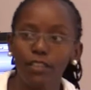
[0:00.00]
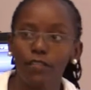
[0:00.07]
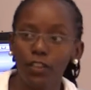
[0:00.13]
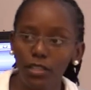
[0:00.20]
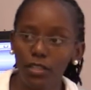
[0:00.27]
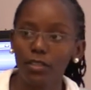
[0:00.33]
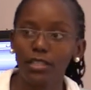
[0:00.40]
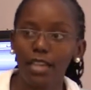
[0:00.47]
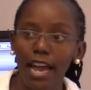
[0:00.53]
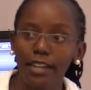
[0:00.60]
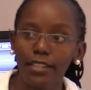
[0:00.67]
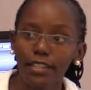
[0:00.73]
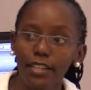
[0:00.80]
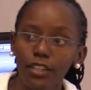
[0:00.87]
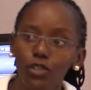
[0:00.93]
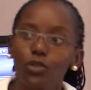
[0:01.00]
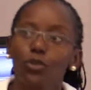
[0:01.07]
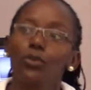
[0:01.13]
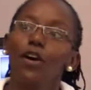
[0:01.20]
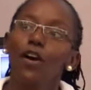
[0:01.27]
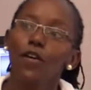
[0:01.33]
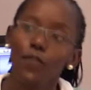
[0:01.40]
civil society,
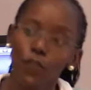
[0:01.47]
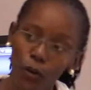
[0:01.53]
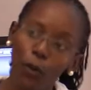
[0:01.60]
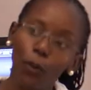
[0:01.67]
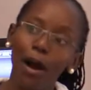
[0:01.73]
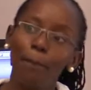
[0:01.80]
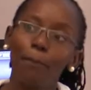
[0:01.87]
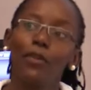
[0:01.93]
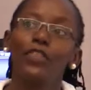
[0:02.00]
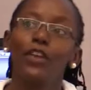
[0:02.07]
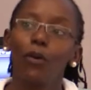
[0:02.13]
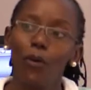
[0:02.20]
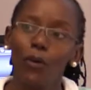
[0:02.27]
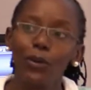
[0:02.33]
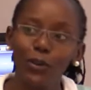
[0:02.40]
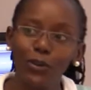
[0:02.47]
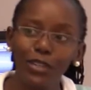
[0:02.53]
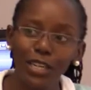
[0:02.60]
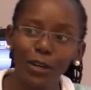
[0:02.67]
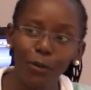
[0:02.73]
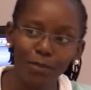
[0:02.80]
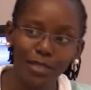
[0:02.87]
to follow up on the
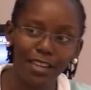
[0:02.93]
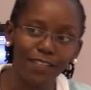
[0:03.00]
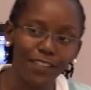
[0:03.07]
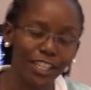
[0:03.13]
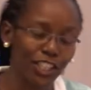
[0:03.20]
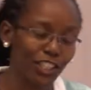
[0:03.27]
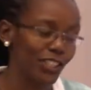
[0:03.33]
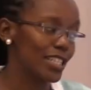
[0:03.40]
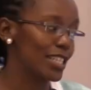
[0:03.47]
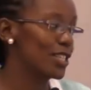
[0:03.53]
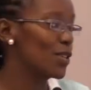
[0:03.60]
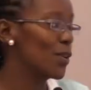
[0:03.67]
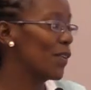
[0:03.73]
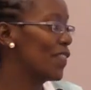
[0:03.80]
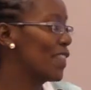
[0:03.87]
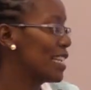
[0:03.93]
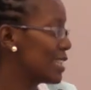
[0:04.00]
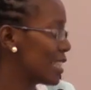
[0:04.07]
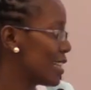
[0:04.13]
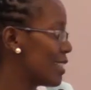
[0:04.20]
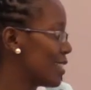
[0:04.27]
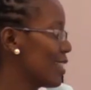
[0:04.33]
concluding observations. So
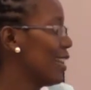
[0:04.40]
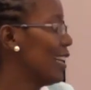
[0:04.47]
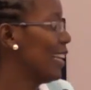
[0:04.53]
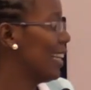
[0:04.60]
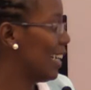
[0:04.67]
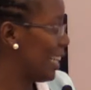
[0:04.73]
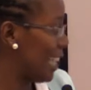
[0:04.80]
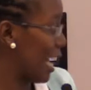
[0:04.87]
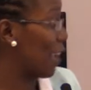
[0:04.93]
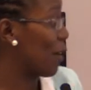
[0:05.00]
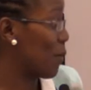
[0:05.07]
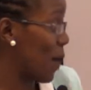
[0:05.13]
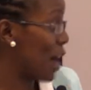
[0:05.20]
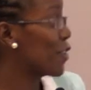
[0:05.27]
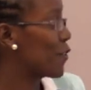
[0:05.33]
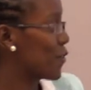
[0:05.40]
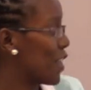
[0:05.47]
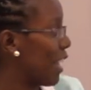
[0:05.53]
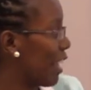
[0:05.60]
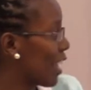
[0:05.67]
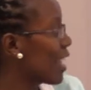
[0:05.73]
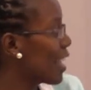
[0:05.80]
this is like one of
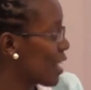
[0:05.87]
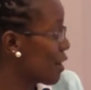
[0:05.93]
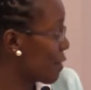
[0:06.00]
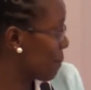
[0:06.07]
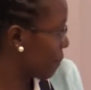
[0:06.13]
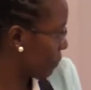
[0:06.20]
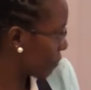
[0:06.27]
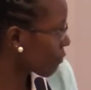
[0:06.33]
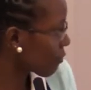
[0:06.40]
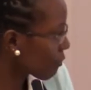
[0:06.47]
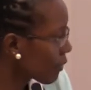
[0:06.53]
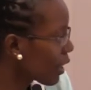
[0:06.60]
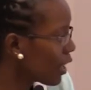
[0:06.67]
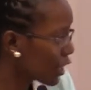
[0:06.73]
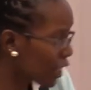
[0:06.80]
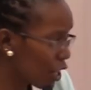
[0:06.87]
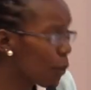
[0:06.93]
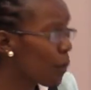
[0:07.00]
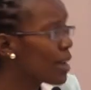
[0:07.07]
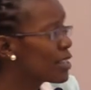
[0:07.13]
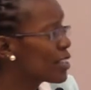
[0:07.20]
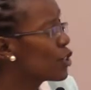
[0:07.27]
the key
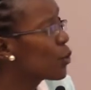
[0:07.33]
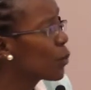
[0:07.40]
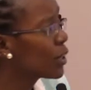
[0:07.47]
ways in